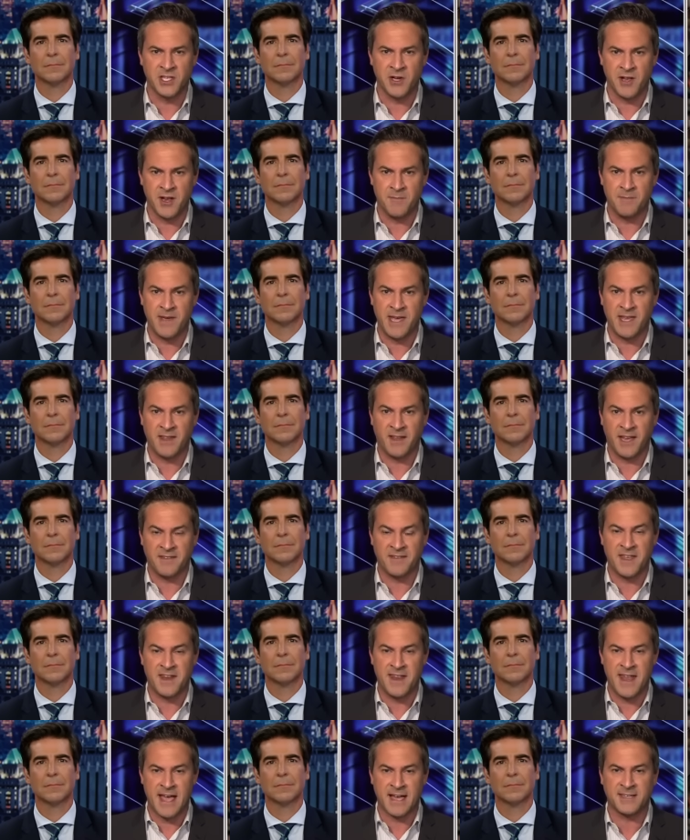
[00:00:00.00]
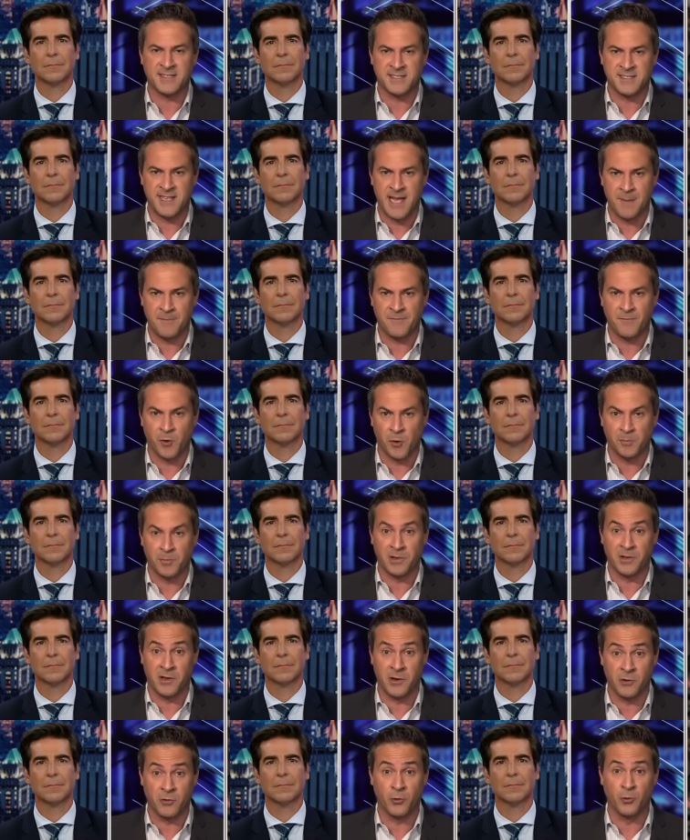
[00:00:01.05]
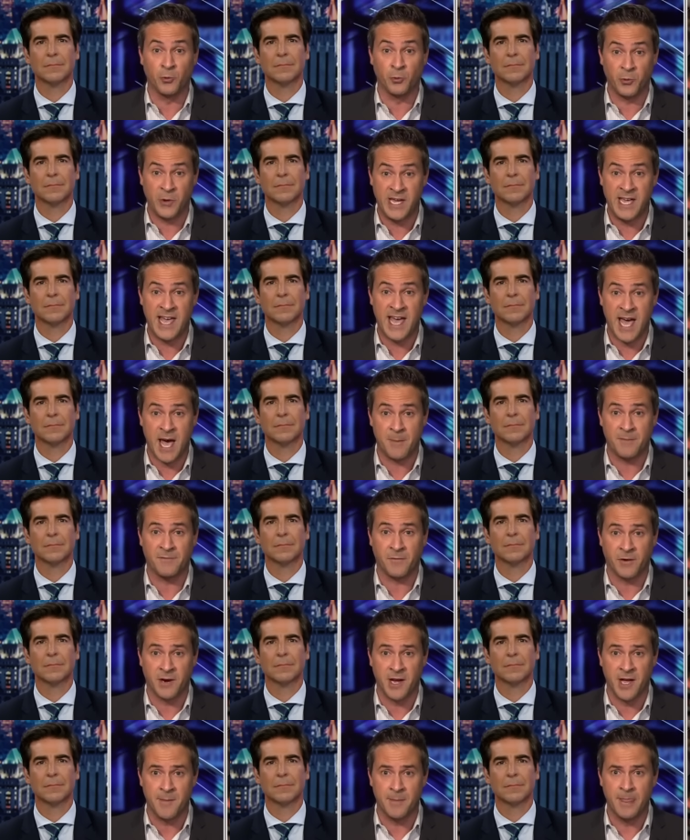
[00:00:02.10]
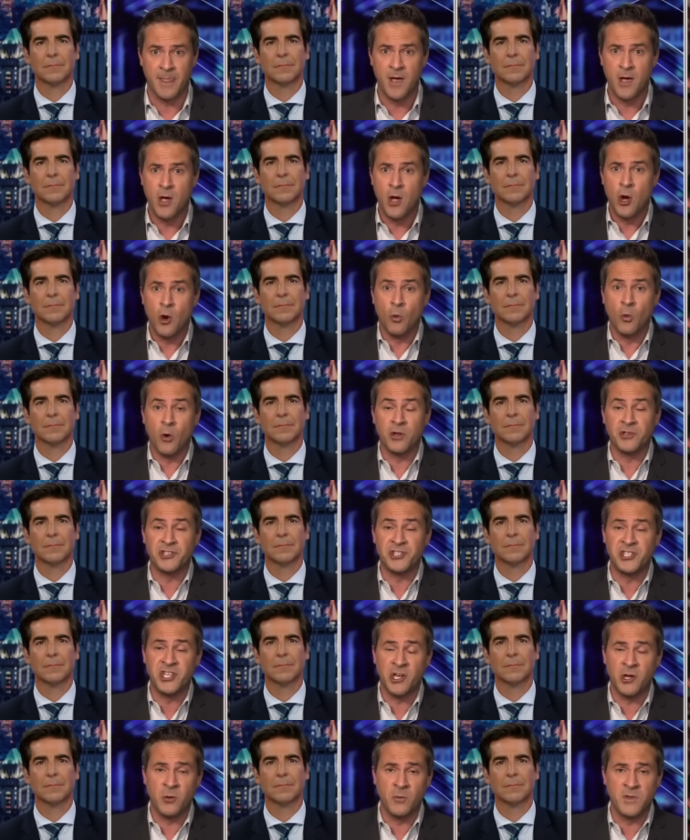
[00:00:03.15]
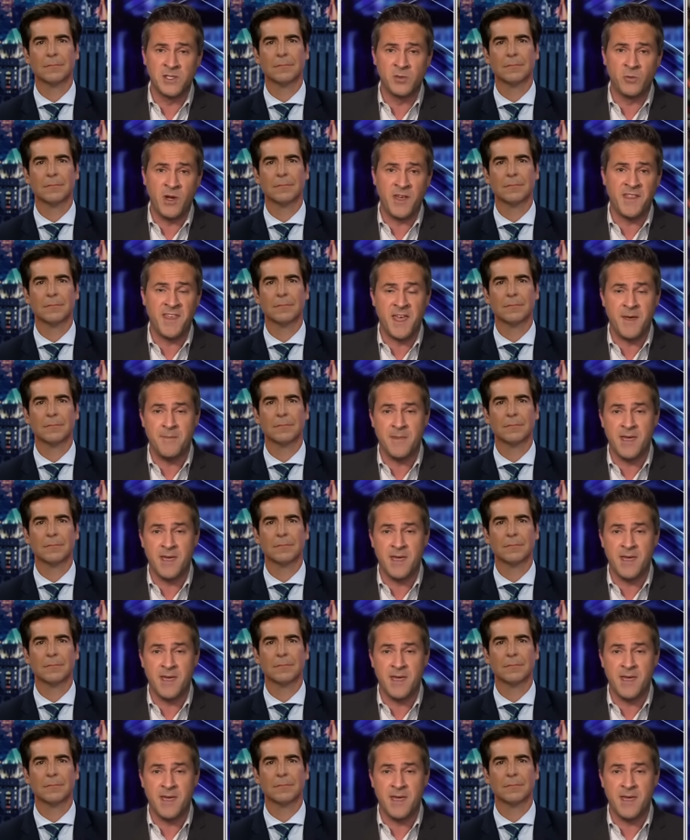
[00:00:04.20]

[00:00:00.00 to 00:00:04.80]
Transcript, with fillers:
Speaker 1: going to be like the next step for political rehab for him. Well, Jill was with him